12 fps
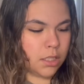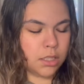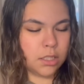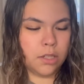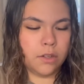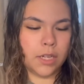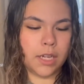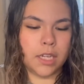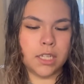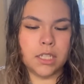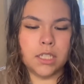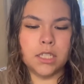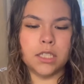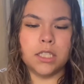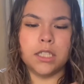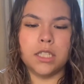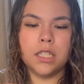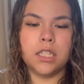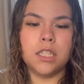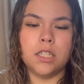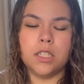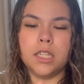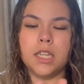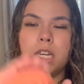So yeah, you
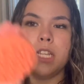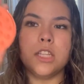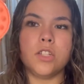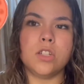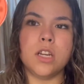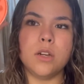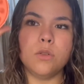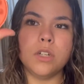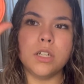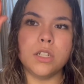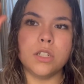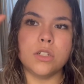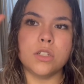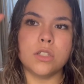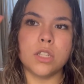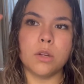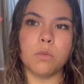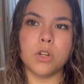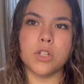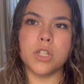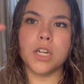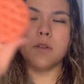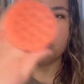take it in the shower and you just like wash your hair